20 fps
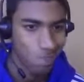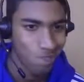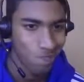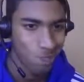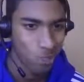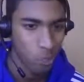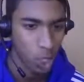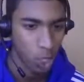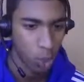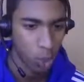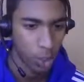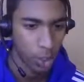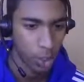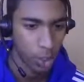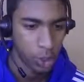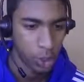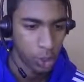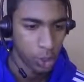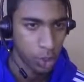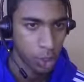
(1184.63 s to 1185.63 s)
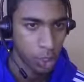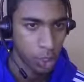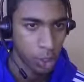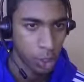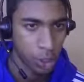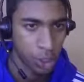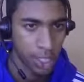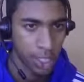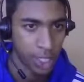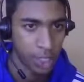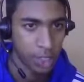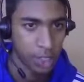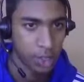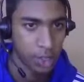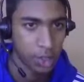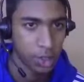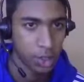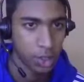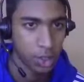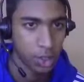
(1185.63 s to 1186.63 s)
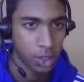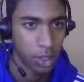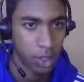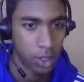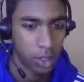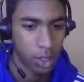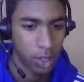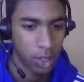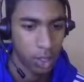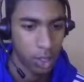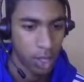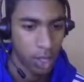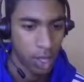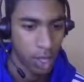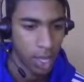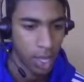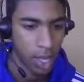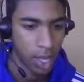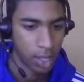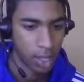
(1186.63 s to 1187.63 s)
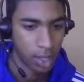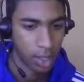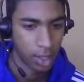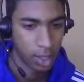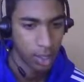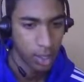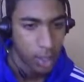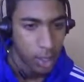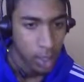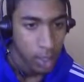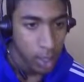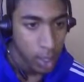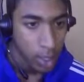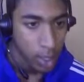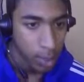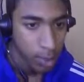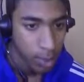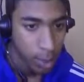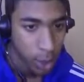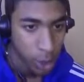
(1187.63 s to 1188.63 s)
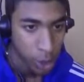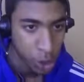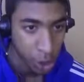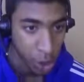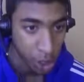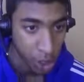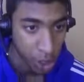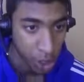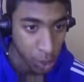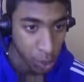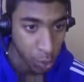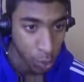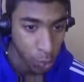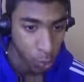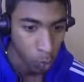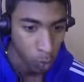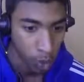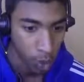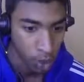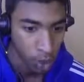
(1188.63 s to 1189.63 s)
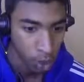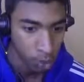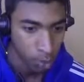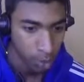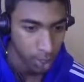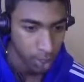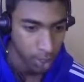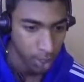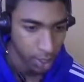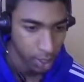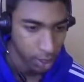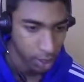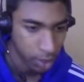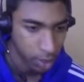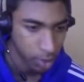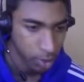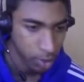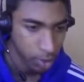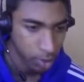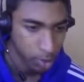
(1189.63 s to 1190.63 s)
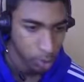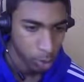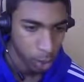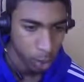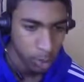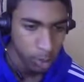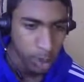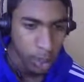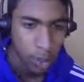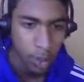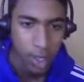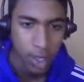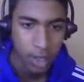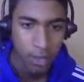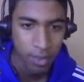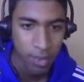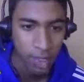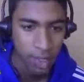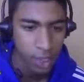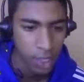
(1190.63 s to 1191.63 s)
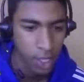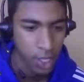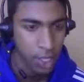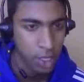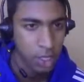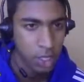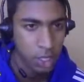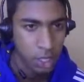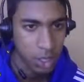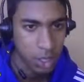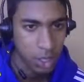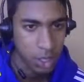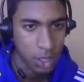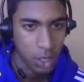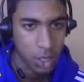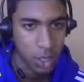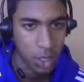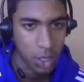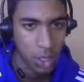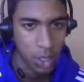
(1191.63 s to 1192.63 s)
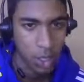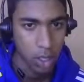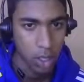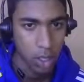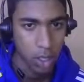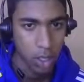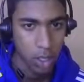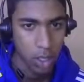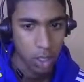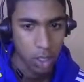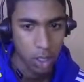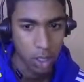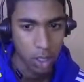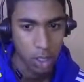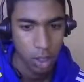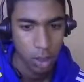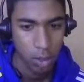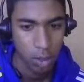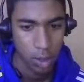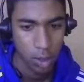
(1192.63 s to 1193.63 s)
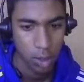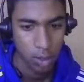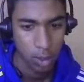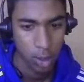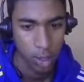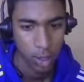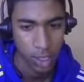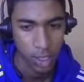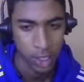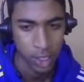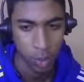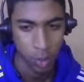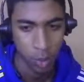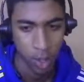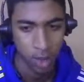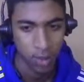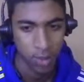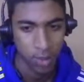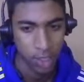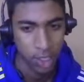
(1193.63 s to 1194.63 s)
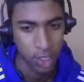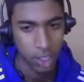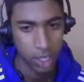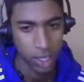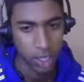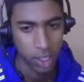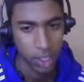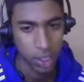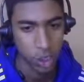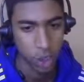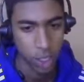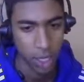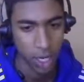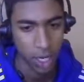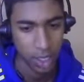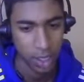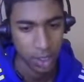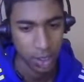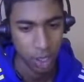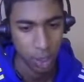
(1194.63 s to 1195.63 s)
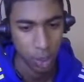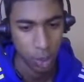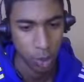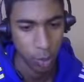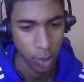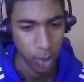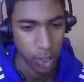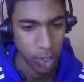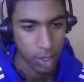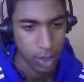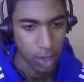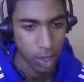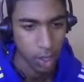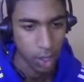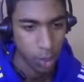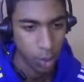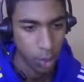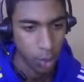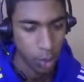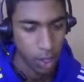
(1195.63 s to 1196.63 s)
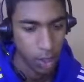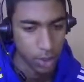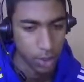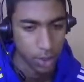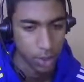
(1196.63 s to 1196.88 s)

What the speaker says: Not quite sure. I'll just take this. And I'm not sure here what I should play. I think probably queen f8 is nice. But because I don't have any like checks otherwise.